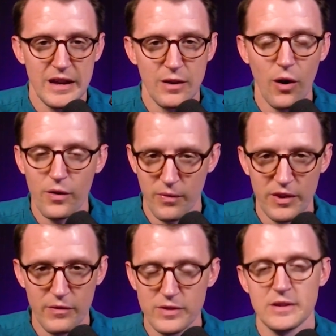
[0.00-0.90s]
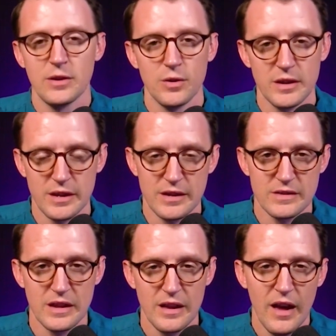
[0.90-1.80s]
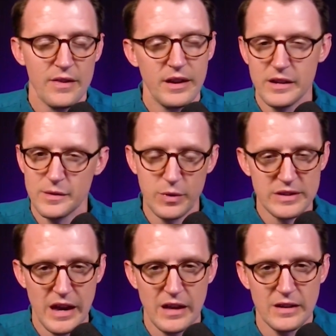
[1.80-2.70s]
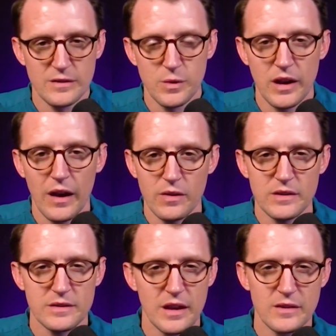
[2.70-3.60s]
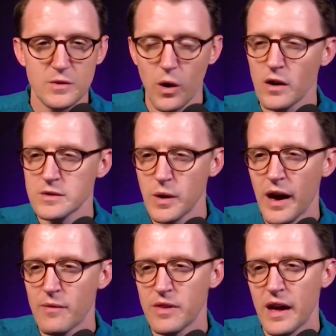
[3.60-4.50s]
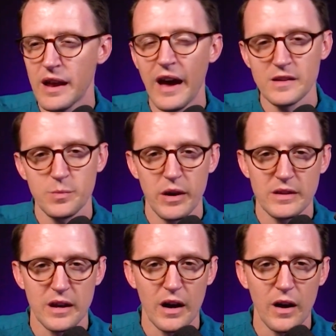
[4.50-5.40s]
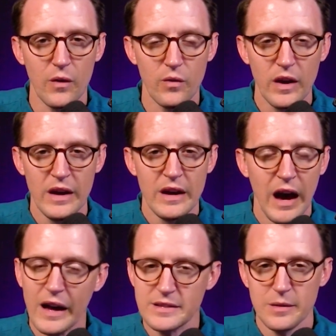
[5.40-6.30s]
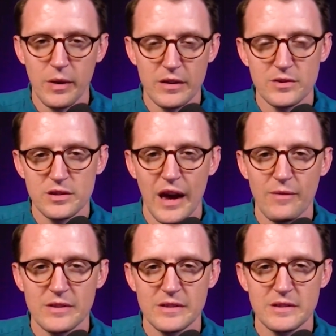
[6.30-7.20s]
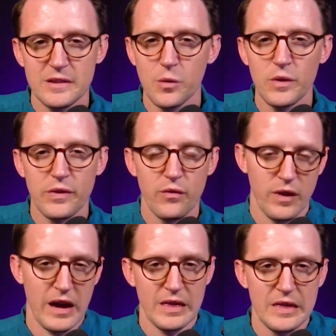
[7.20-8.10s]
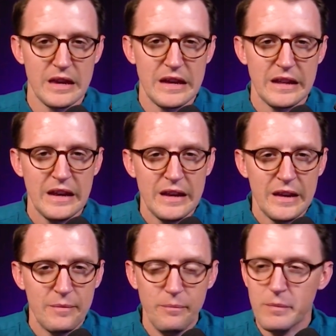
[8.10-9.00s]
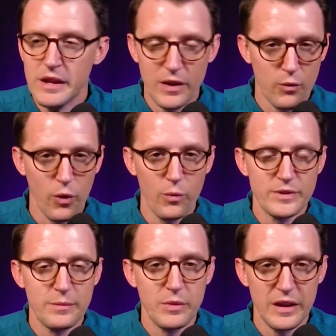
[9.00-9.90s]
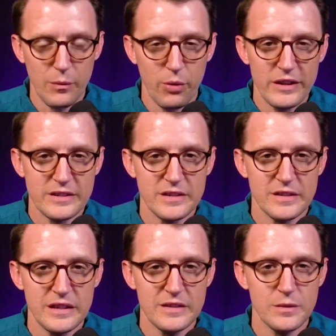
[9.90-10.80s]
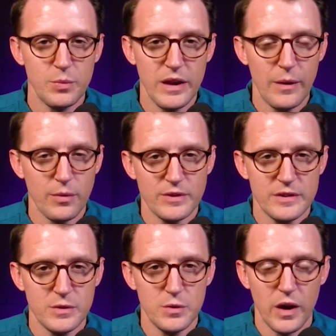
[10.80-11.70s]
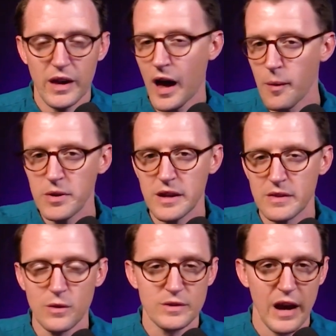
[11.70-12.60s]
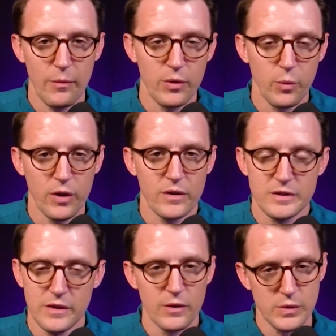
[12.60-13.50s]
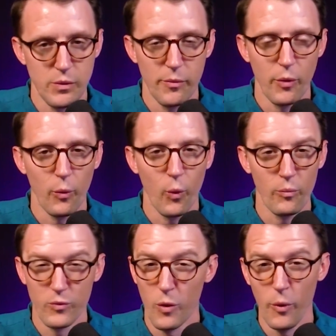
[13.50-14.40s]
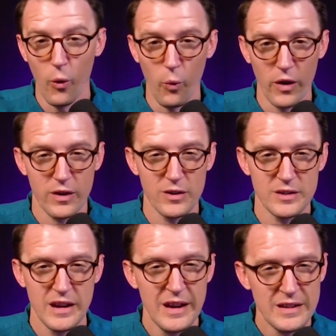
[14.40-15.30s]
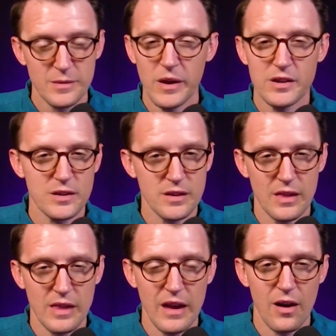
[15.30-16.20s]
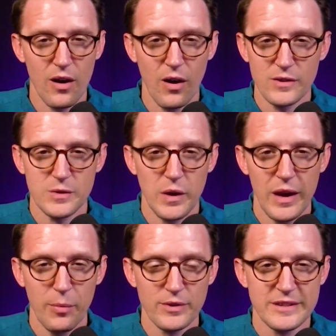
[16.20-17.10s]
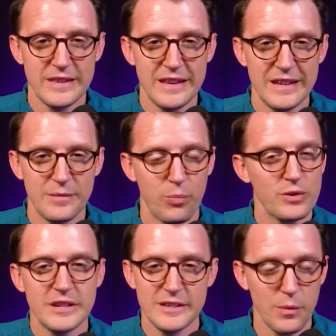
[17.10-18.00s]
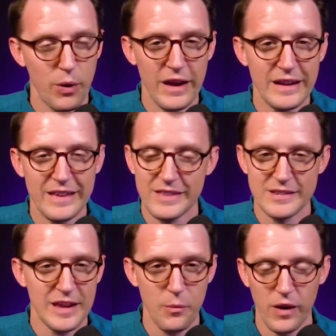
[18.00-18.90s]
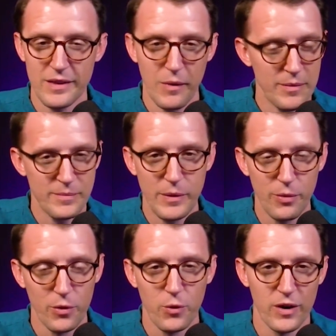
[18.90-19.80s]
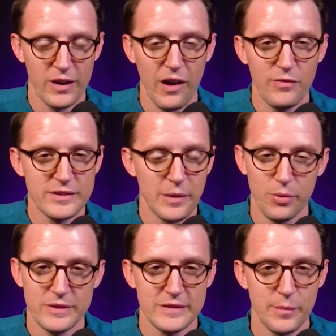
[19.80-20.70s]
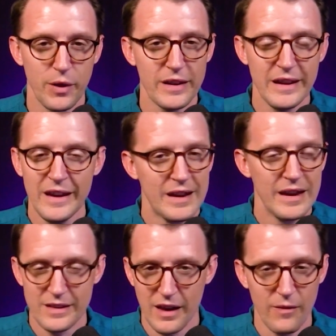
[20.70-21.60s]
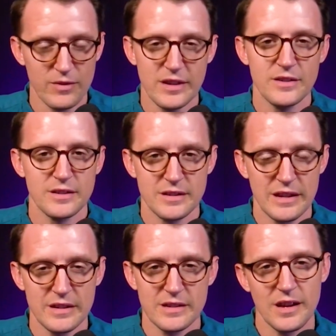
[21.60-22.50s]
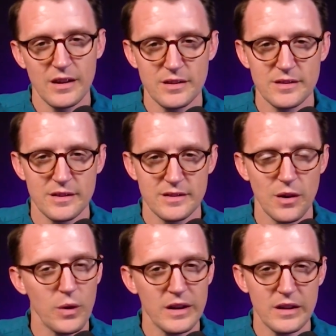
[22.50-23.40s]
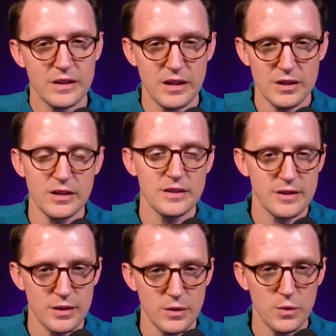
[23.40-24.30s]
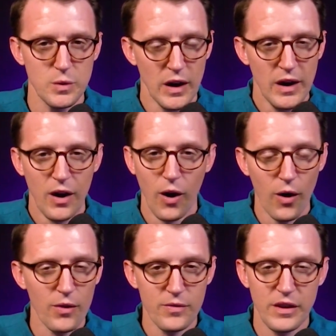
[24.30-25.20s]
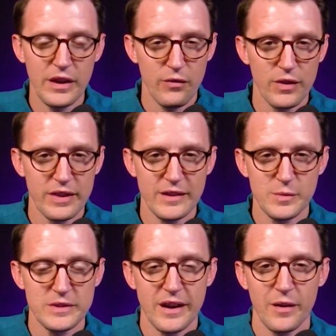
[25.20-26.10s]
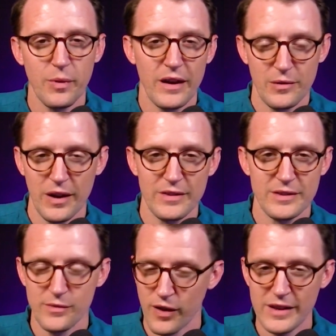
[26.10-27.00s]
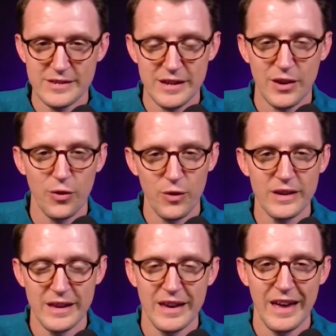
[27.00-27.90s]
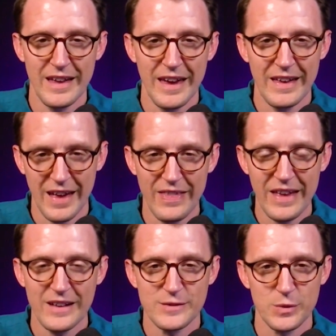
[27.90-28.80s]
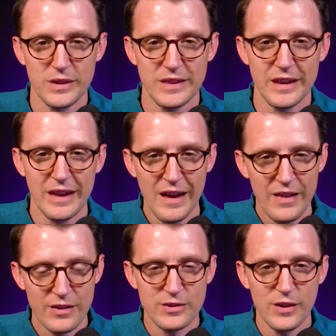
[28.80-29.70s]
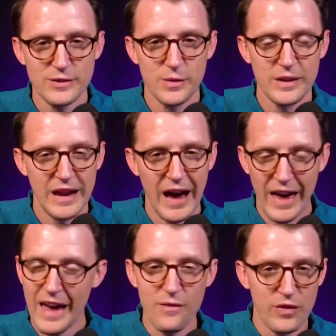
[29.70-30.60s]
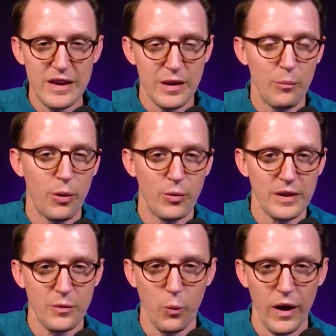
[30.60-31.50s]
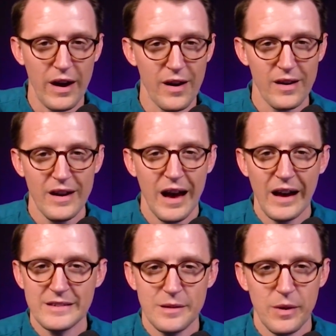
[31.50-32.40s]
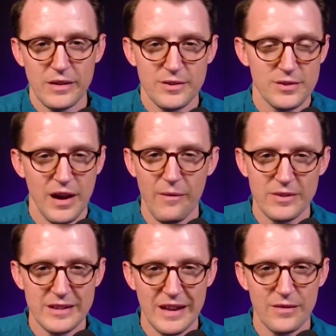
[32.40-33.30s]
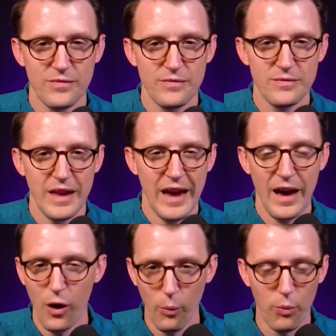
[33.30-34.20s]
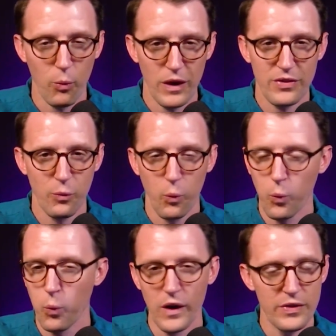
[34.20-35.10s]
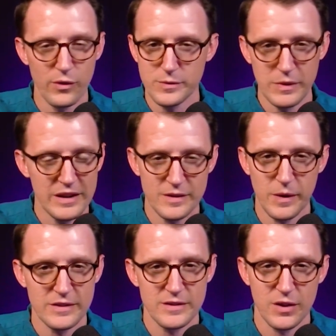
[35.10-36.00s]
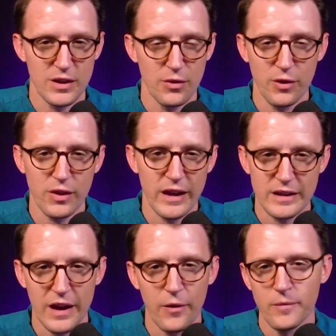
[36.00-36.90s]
all of the different security things that need to be taken into account these days, you also have that aspect of IT managers having to deal with the fact that meeting rooms and meeting places need to be able to accommodate those hybrid workers and those remote workers to make sure that they are also able to then participate in the same way that maybe people who are in office can participate in conversations, in discussions. And so in addition to all of the different things we talk about around device security and that sort of thing, there's also an AV component where IT managers are having to kind of help with what those meeting spaces are going to look like now.